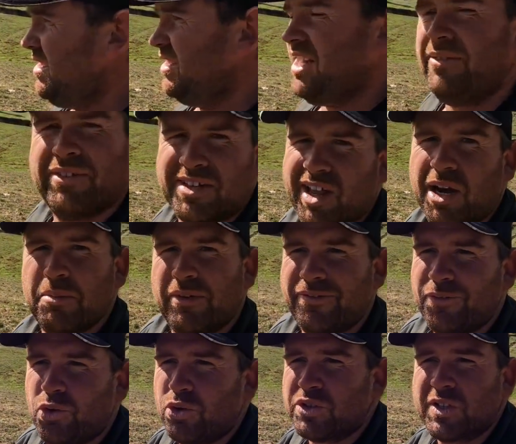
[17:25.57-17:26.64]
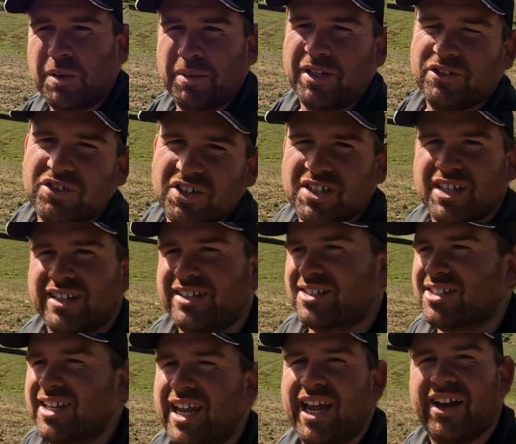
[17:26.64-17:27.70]
Never done it before, so it'll be interesting to
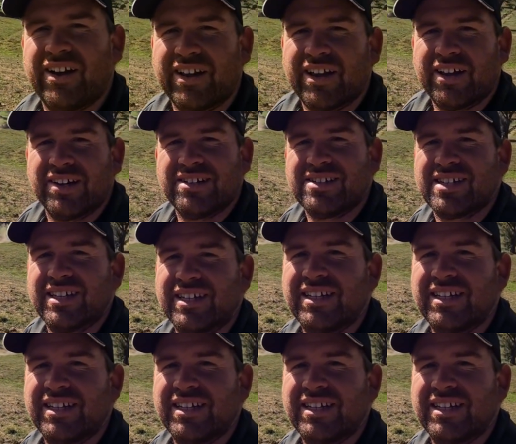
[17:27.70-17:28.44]
see how it goes.